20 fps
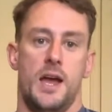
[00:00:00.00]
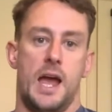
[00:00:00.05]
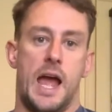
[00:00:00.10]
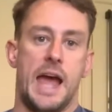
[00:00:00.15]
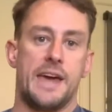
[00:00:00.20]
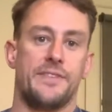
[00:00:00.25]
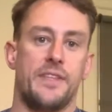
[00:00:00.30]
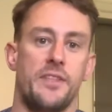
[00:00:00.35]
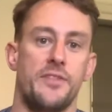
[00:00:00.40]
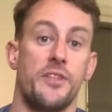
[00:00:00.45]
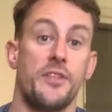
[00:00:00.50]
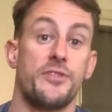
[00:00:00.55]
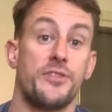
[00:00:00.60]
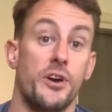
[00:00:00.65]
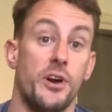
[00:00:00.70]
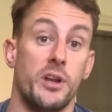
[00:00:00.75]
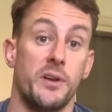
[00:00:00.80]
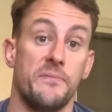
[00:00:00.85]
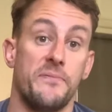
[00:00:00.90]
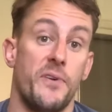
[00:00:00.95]
And then the
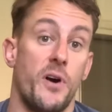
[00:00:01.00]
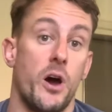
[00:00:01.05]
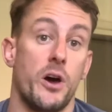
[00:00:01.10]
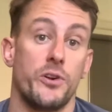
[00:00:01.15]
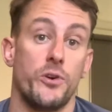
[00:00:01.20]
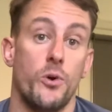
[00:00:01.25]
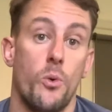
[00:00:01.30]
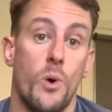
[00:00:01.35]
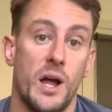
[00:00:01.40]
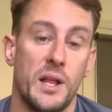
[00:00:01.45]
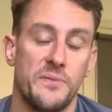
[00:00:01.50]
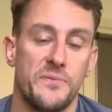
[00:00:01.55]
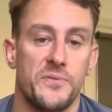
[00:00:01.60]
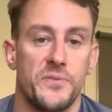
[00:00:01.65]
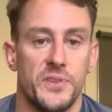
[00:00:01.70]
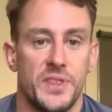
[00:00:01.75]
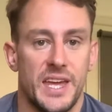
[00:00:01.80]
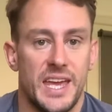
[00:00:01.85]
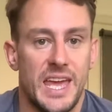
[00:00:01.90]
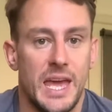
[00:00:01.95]
third and final one for
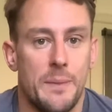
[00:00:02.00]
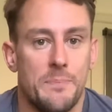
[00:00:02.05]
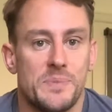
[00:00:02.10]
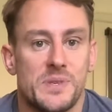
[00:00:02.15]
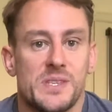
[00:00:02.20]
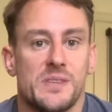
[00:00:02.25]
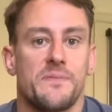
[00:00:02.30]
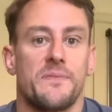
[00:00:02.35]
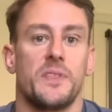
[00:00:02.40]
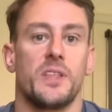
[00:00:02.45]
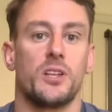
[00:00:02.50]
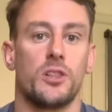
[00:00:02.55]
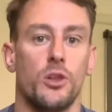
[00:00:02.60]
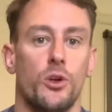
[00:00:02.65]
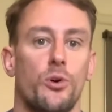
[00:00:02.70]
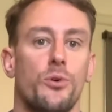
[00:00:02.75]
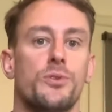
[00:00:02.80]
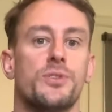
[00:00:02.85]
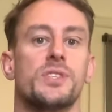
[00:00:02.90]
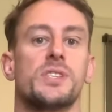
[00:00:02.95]
the hips, for the
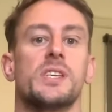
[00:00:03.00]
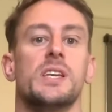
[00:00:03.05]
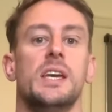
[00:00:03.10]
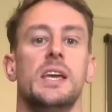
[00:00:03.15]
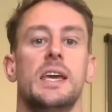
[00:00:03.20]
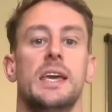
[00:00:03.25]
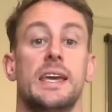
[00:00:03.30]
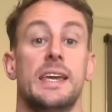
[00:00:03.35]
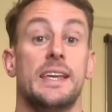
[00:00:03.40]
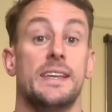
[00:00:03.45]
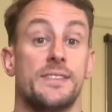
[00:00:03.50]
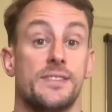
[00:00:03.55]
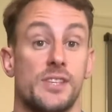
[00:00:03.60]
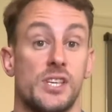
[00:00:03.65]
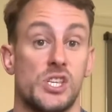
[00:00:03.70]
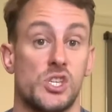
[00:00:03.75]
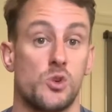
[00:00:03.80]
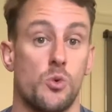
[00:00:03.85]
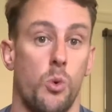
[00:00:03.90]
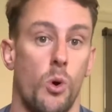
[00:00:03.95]
glutes, is the
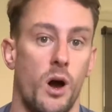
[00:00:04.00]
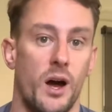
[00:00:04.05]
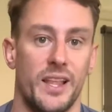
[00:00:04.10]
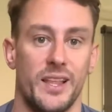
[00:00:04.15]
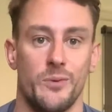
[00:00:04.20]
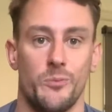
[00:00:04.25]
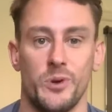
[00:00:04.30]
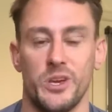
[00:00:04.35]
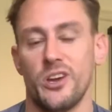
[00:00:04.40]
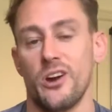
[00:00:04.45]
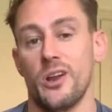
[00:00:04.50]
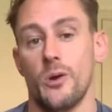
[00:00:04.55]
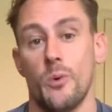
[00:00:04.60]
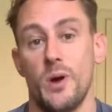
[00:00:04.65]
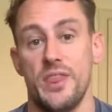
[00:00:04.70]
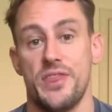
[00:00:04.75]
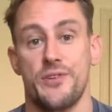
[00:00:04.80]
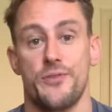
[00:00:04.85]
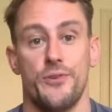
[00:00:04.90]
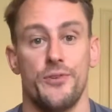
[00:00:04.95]
squat. And we kind of
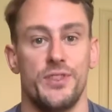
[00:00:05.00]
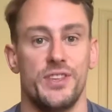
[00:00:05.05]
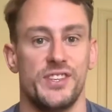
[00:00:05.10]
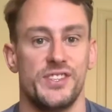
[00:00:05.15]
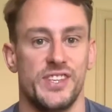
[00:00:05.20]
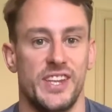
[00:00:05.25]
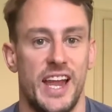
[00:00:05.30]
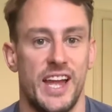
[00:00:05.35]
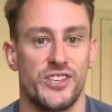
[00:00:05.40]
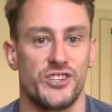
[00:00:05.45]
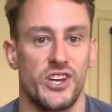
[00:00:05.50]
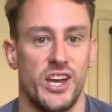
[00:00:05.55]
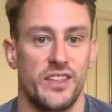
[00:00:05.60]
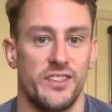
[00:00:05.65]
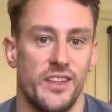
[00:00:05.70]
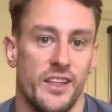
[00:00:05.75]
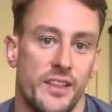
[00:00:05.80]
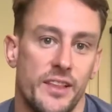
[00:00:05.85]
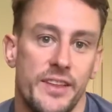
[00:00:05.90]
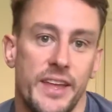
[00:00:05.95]
went through this in our chat the
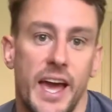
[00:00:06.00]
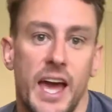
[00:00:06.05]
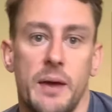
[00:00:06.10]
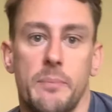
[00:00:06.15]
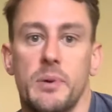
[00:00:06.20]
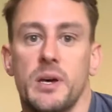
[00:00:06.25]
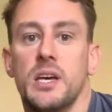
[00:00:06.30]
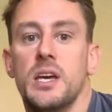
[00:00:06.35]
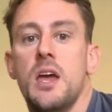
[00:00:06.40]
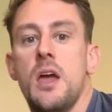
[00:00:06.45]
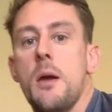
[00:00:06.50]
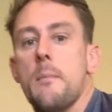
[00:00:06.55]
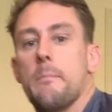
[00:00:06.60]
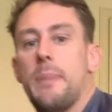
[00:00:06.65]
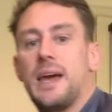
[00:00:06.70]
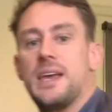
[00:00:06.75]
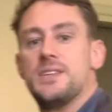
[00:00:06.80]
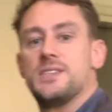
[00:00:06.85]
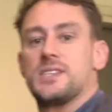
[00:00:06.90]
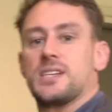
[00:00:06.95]
other day, but
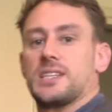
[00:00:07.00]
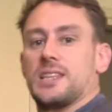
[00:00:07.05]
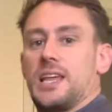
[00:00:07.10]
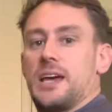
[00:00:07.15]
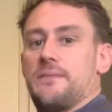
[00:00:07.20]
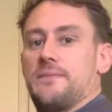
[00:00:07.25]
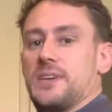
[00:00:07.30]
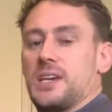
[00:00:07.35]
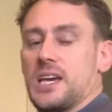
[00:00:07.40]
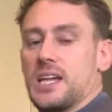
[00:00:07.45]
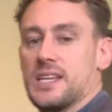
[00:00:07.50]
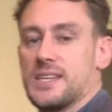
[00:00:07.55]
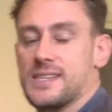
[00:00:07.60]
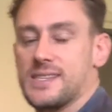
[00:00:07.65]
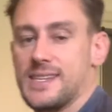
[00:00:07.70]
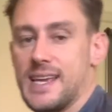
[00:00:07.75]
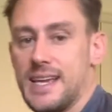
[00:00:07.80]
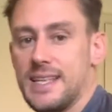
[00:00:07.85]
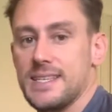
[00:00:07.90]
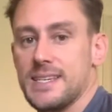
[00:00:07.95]
basically if you get a
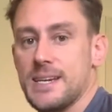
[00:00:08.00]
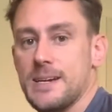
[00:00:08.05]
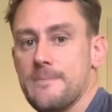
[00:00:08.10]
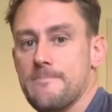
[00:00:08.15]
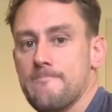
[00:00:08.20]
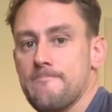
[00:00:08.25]
seat,